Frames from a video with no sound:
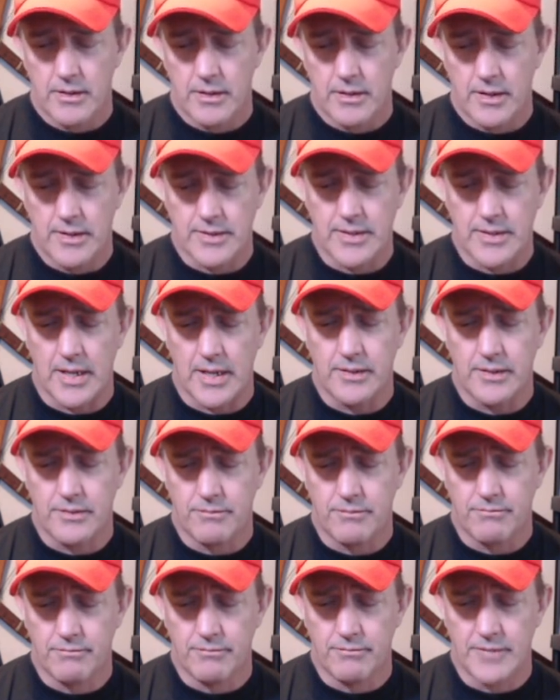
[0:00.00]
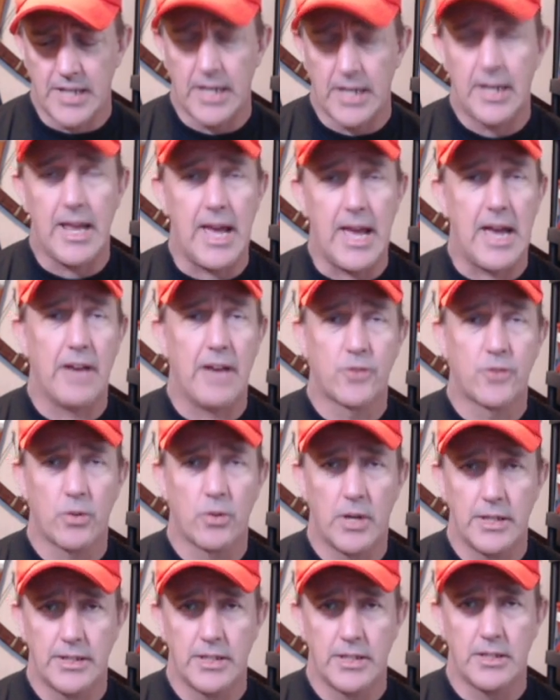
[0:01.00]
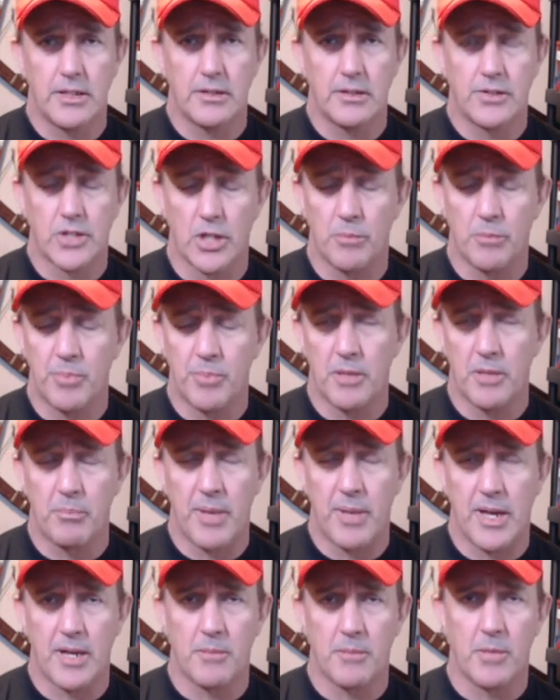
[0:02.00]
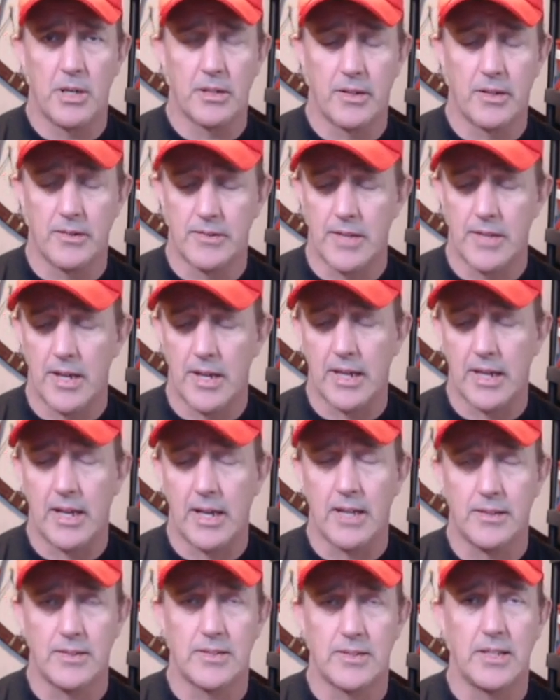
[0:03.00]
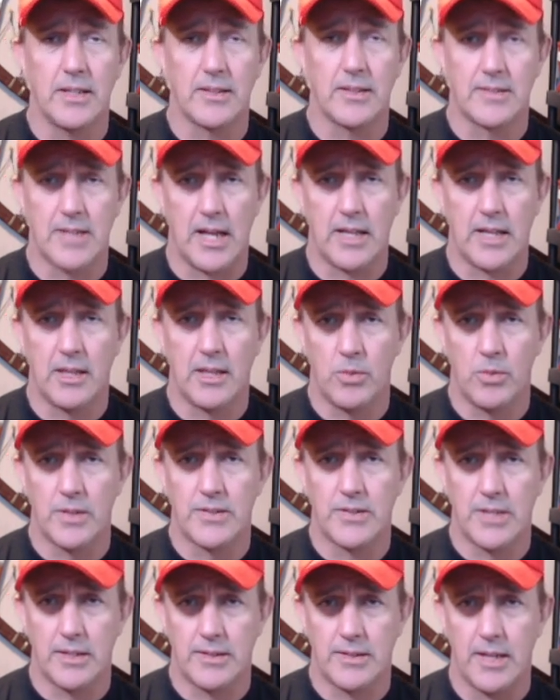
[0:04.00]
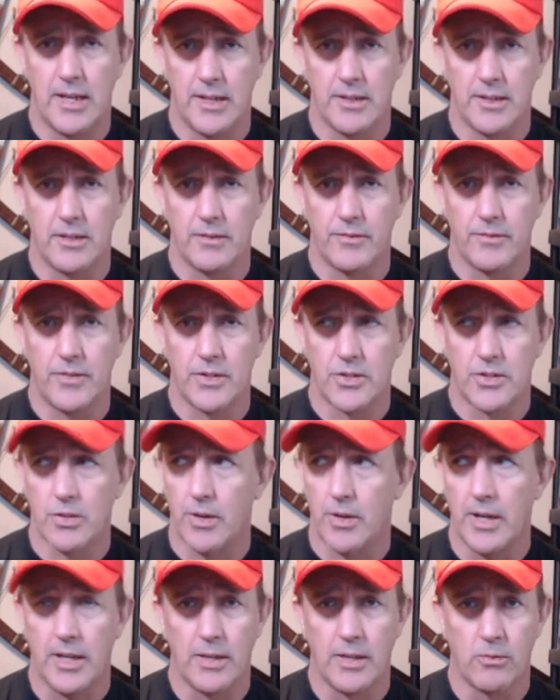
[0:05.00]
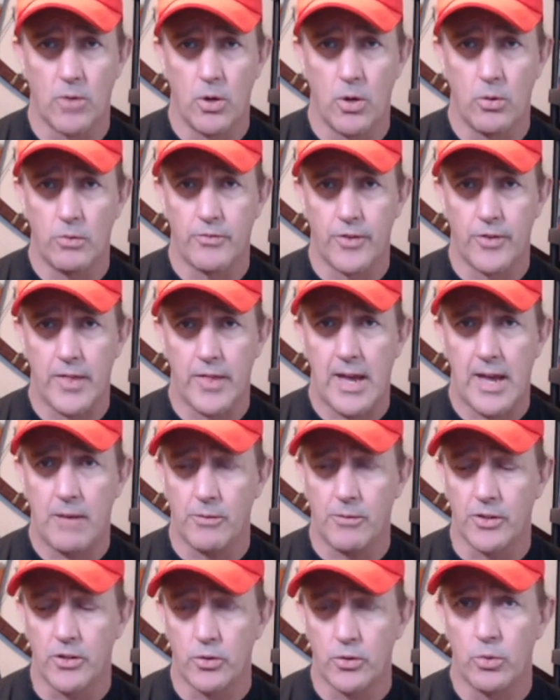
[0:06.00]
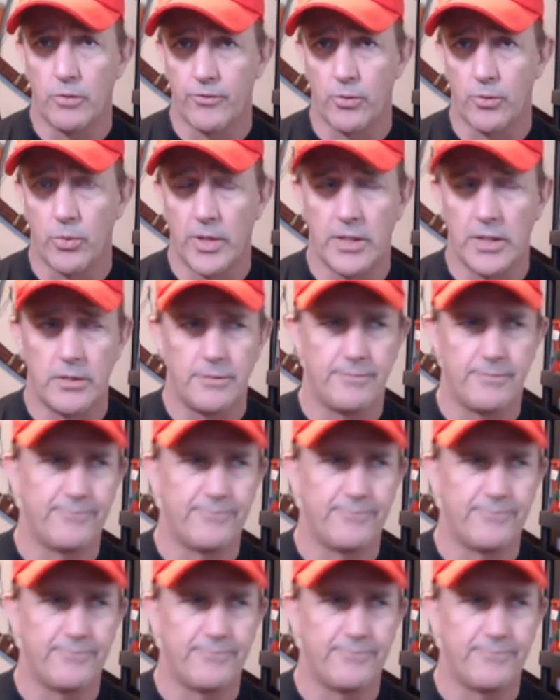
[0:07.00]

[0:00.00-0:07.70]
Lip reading: as I did after I did the jump into Panama, because then I got to see exactly what's at the end of the training road for that when you do it for real.